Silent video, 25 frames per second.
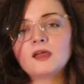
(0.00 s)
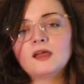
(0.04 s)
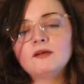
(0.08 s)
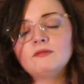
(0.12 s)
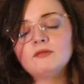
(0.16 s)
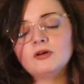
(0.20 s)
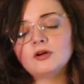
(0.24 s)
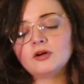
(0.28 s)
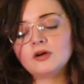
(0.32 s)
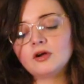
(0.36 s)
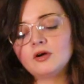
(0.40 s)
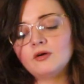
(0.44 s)

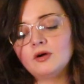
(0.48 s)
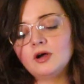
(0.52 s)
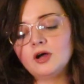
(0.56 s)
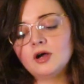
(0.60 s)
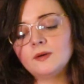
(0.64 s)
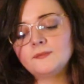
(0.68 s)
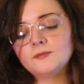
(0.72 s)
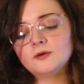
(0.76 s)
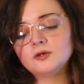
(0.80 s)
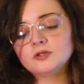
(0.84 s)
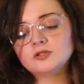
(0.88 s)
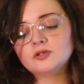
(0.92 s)
Hey Virgo, I
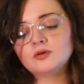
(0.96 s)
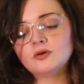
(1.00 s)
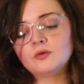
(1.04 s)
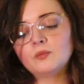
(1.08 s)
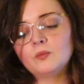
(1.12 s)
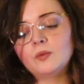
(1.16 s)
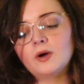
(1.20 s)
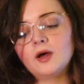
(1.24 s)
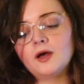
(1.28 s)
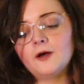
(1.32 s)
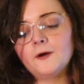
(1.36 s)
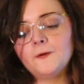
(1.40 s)
hope you're
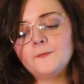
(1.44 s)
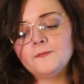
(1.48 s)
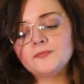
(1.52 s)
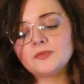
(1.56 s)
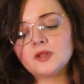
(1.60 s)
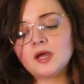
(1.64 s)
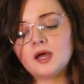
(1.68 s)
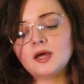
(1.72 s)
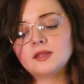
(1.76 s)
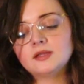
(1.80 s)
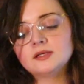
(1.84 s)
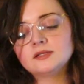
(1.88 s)
doing well.
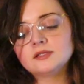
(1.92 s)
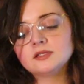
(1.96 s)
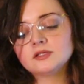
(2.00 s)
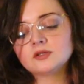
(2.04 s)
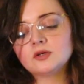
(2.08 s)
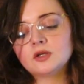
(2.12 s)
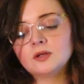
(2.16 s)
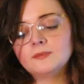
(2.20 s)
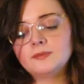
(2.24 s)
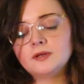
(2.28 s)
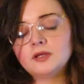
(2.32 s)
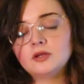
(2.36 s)
Uh, this
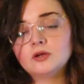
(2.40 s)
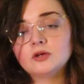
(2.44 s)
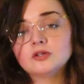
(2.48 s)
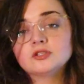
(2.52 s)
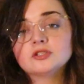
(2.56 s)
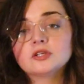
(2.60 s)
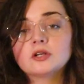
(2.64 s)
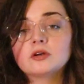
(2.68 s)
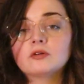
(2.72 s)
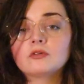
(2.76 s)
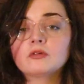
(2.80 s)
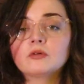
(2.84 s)
is going to be
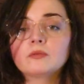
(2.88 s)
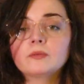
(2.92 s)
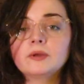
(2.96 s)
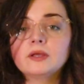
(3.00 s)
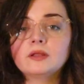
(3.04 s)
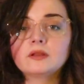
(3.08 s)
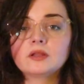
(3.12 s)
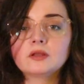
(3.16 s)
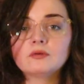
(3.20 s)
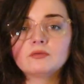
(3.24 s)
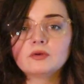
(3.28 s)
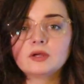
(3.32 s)
your general
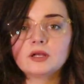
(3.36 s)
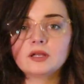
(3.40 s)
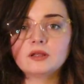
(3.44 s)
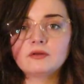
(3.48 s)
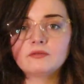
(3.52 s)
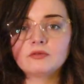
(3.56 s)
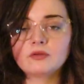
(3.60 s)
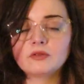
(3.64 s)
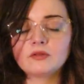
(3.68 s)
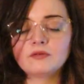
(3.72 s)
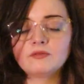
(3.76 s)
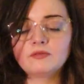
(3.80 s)
weekly reading
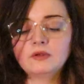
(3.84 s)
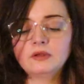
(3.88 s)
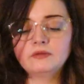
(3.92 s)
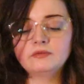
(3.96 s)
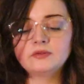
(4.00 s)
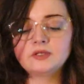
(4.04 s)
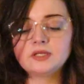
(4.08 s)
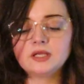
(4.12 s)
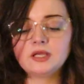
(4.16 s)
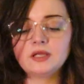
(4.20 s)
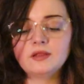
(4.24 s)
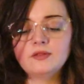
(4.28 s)
for the
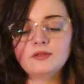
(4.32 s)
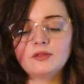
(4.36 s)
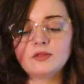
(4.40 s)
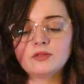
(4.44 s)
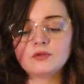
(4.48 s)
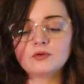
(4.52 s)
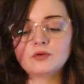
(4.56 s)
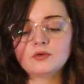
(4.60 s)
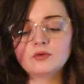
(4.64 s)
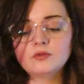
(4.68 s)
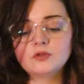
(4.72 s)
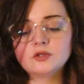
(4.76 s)

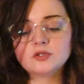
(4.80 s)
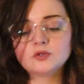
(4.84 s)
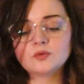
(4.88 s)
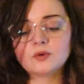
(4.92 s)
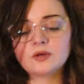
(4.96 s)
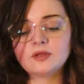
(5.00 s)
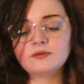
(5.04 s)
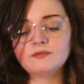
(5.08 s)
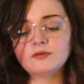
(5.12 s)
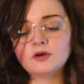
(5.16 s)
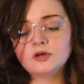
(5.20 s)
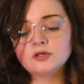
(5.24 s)
fifteenth through the
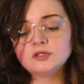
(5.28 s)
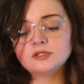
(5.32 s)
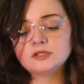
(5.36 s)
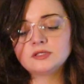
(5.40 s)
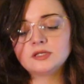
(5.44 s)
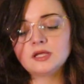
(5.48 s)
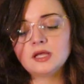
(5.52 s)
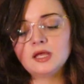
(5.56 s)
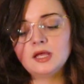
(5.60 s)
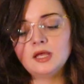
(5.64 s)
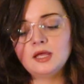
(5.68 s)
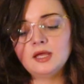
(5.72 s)

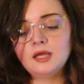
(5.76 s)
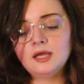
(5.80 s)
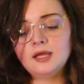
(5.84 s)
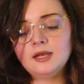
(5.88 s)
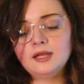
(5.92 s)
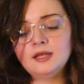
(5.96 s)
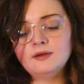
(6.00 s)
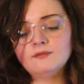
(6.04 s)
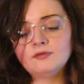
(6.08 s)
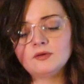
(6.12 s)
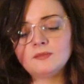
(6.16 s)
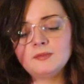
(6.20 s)
twenty-first.
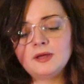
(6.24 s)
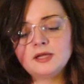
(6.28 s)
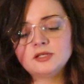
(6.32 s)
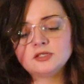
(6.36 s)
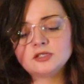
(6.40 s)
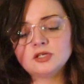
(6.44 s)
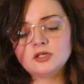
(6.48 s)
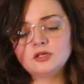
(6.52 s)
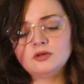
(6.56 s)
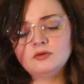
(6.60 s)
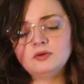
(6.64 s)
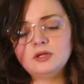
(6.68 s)
Any
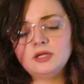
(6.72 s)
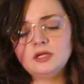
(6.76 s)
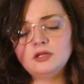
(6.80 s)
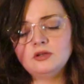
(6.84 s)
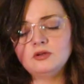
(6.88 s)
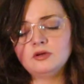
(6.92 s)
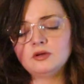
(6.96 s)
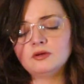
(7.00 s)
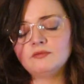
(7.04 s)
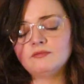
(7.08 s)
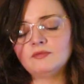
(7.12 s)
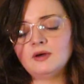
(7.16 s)
information you
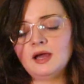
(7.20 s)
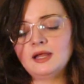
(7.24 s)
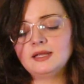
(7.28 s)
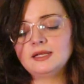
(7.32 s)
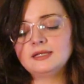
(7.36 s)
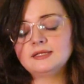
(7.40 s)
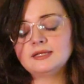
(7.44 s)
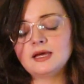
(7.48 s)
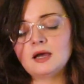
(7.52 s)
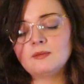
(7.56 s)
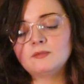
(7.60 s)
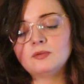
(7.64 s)
need, you can
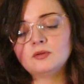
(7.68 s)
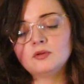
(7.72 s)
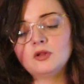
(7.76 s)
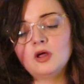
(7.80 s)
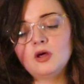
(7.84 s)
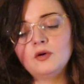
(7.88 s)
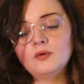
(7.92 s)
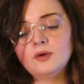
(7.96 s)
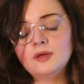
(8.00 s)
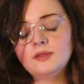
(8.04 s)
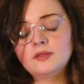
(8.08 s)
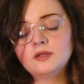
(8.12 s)
find it down
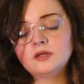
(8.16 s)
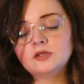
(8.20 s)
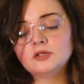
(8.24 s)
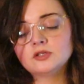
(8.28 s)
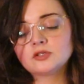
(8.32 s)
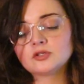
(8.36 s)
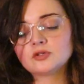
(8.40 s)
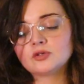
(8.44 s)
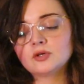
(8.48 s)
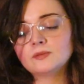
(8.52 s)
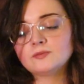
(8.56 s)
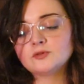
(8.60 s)
below in the
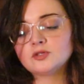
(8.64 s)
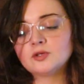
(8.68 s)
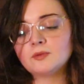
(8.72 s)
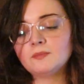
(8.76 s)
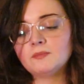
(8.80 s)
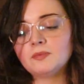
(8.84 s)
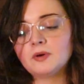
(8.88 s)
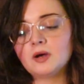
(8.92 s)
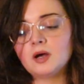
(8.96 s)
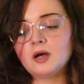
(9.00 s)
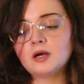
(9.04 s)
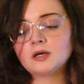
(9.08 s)

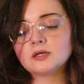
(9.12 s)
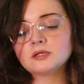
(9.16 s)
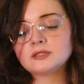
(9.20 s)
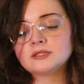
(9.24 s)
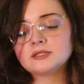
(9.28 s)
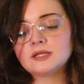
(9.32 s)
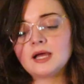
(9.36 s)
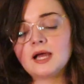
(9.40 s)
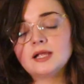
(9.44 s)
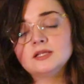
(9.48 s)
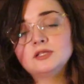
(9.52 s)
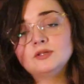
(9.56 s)
description
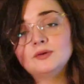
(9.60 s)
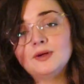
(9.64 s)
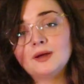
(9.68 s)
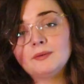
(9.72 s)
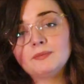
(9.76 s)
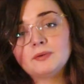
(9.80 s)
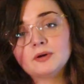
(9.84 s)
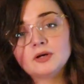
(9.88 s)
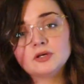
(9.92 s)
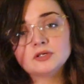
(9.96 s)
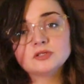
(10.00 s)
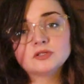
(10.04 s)
box. I do
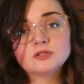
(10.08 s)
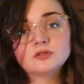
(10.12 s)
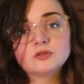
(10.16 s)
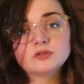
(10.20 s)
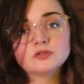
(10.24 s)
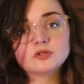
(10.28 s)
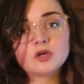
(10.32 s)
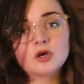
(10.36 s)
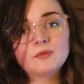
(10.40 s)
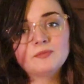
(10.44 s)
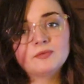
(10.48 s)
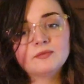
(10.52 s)
have
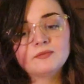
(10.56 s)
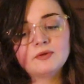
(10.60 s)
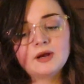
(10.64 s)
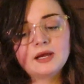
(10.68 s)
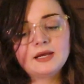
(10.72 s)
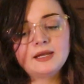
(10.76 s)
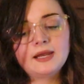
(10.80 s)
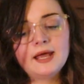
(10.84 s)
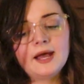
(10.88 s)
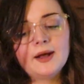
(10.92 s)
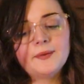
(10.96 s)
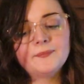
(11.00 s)
personals open
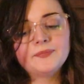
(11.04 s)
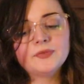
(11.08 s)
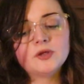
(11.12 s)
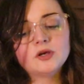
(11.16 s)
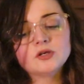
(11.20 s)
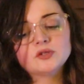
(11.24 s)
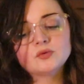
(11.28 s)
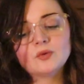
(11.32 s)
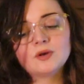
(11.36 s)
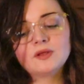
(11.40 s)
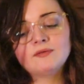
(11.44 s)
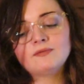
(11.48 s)
right now.
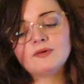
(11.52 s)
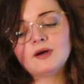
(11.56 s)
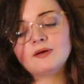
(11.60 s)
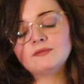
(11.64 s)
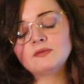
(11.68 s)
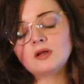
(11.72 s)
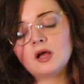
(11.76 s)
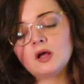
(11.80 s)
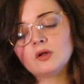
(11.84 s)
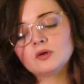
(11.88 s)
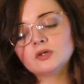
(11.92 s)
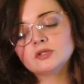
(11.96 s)
They're
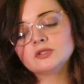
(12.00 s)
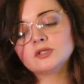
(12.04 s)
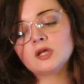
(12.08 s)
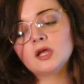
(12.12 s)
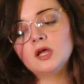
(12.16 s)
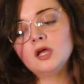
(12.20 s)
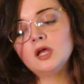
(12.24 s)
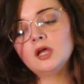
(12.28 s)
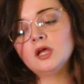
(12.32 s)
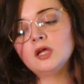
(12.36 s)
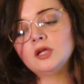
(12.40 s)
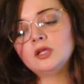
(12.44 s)
twenty-five dollars.
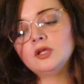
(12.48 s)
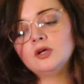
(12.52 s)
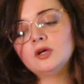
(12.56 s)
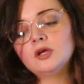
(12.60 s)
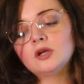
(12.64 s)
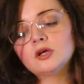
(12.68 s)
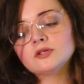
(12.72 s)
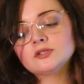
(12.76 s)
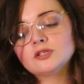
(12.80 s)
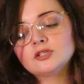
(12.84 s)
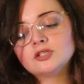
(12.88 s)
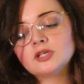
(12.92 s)
You
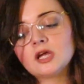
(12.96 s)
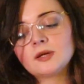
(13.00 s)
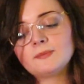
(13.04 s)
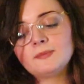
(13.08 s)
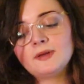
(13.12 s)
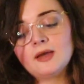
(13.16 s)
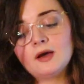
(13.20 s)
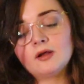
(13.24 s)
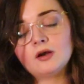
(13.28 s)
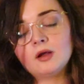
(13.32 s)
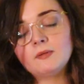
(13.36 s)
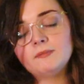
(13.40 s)
can also
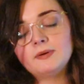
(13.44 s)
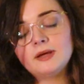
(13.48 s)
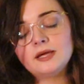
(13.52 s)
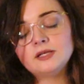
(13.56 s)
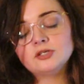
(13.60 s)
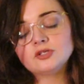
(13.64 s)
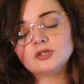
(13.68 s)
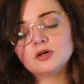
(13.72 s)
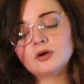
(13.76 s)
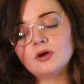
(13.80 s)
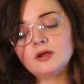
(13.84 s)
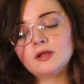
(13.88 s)
check me out on
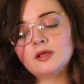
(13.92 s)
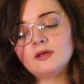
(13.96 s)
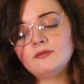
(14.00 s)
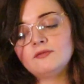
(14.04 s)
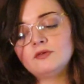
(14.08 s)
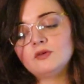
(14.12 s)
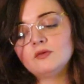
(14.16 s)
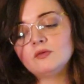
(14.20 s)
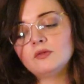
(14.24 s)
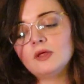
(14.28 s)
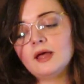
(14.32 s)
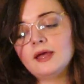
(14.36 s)
Patreon
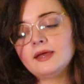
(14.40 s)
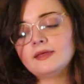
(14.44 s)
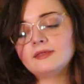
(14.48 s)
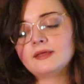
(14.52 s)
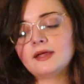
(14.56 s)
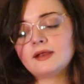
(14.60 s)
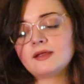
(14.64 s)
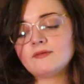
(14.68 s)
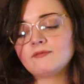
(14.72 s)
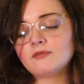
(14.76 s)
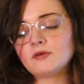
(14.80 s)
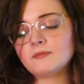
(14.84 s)
if you'd like.
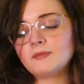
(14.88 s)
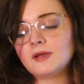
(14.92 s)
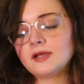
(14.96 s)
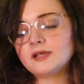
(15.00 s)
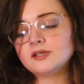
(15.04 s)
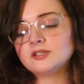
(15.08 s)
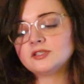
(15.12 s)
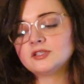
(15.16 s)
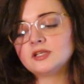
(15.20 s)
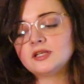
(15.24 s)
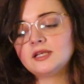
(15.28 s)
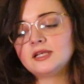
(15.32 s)
That
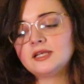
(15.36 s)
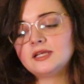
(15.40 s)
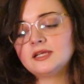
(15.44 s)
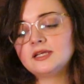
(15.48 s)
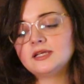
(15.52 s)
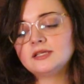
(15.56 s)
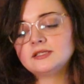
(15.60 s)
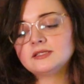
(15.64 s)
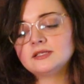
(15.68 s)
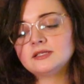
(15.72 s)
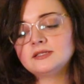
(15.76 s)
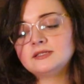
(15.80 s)
information
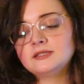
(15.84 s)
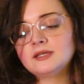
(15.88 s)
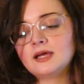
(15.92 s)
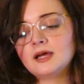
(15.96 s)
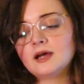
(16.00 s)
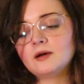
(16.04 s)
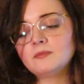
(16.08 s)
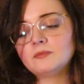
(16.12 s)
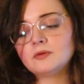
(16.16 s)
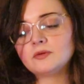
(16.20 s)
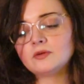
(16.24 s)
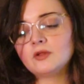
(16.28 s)
is
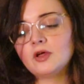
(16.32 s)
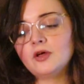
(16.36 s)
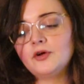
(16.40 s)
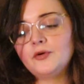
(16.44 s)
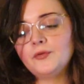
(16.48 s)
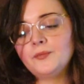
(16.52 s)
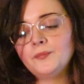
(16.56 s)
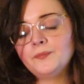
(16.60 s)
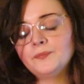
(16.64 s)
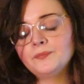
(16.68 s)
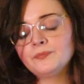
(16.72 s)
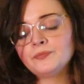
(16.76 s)
down
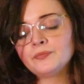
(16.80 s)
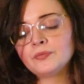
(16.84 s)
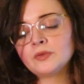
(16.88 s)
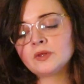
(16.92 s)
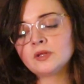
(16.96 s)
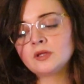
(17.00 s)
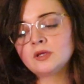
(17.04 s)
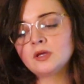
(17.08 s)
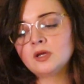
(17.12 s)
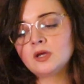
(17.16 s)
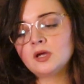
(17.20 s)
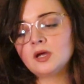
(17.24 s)
below.
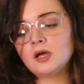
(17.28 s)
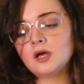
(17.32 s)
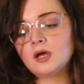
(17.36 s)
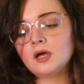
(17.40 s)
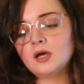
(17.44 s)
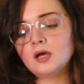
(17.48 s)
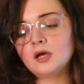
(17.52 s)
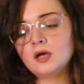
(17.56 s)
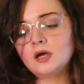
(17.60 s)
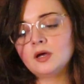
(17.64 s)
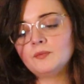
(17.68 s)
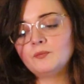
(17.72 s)

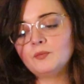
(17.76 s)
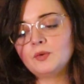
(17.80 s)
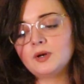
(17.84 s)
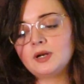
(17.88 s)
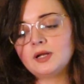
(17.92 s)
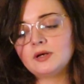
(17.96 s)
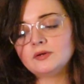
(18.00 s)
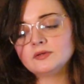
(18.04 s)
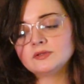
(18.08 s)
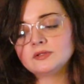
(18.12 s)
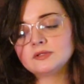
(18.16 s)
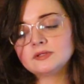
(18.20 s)
Um,
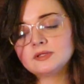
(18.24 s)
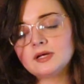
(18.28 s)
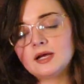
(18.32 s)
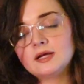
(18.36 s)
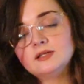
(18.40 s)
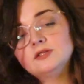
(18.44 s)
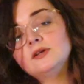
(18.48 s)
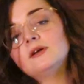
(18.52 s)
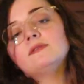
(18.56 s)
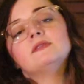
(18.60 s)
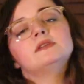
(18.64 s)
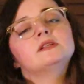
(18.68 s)
what else?
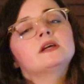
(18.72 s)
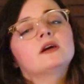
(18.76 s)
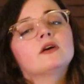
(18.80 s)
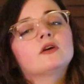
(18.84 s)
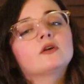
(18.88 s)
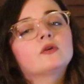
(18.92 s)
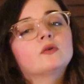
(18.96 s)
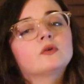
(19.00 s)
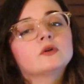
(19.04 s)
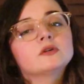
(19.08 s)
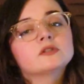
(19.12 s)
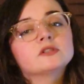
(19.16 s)
I do have a
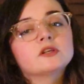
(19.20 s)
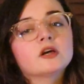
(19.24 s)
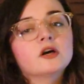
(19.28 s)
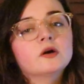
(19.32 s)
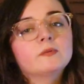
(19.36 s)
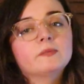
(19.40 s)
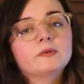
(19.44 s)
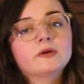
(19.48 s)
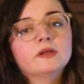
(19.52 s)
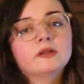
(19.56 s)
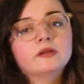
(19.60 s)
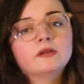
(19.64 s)
tarot course
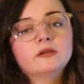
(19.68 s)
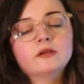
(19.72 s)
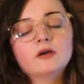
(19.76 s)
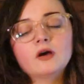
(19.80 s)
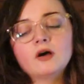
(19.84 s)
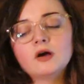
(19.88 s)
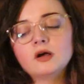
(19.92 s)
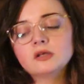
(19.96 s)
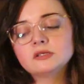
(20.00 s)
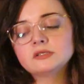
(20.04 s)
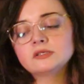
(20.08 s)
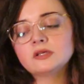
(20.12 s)
open
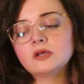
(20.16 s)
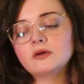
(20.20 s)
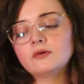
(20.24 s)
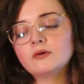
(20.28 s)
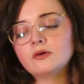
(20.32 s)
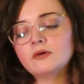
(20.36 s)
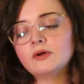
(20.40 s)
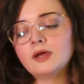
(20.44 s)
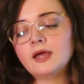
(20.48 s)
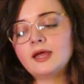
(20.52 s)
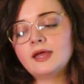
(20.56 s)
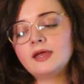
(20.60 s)
also,
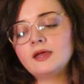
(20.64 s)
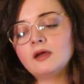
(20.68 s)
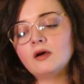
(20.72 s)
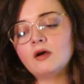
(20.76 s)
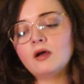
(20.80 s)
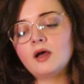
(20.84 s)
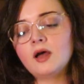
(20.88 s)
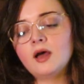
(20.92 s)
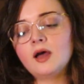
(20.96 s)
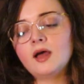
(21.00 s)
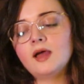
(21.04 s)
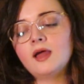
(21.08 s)
okay?
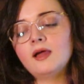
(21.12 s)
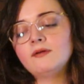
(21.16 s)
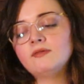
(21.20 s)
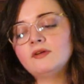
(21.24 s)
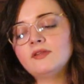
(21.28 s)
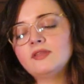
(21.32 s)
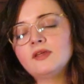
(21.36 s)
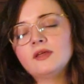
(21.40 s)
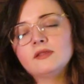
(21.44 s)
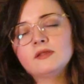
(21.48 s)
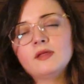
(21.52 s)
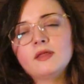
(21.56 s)
Uh,
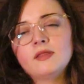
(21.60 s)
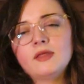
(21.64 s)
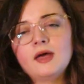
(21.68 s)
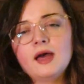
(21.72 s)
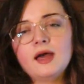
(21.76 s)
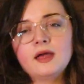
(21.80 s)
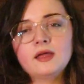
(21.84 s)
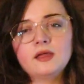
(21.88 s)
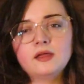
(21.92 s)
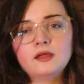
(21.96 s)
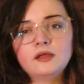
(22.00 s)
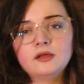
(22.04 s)
everything that
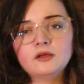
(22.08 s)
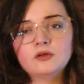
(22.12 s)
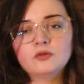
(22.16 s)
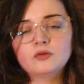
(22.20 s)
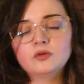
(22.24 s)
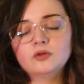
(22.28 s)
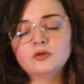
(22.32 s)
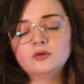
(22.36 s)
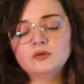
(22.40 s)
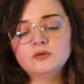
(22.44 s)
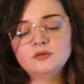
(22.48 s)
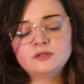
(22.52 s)
that
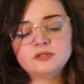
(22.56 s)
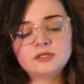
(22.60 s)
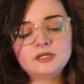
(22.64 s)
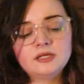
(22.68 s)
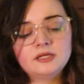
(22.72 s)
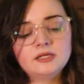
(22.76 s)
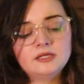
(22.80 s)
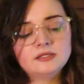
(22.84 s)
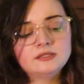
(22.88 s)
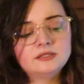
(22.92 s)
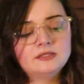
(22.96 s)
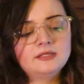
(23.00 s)
includes
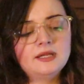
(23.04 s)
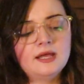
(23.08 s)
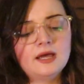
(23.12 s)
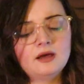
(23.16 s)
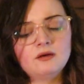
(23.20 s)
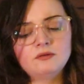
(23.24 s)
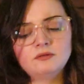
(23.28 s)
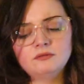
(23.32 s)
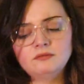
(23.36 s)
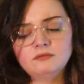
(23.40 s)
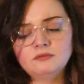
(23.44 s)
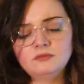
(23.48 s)
is
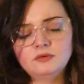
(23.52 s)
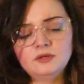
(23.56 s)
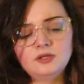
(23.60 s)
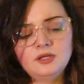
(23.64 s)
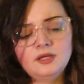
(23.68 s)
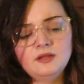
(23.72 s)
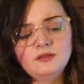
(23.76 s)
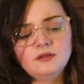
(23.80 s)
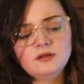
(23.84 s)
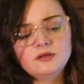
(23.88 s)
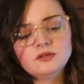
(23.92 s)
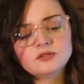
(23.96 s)
down
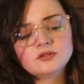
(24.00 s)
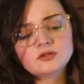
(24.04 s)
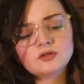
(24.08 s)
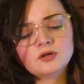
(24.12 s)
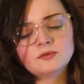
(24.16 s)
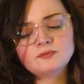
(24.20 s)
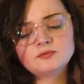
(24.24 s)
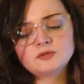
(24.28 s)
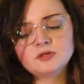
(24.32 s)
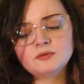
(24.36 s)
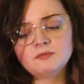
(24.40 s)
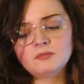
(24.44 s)
in the
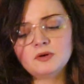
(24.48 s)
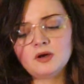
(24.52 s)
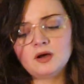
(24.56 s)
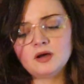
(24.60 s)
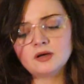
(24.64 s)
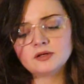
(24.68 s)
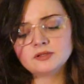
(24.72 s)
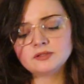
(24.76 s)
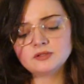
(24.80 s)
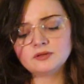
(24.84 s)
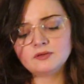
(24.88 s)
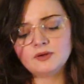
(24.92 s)
description
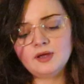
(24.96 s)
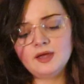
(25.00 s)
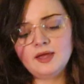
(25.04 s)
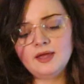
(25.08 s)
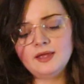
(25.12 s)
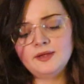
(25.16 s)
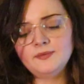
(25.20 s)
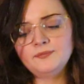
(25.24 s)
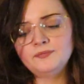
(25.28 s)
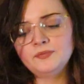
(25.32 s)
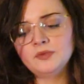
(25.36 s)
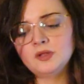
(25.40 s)
box,
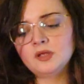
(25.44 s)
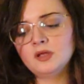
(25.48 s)
okay?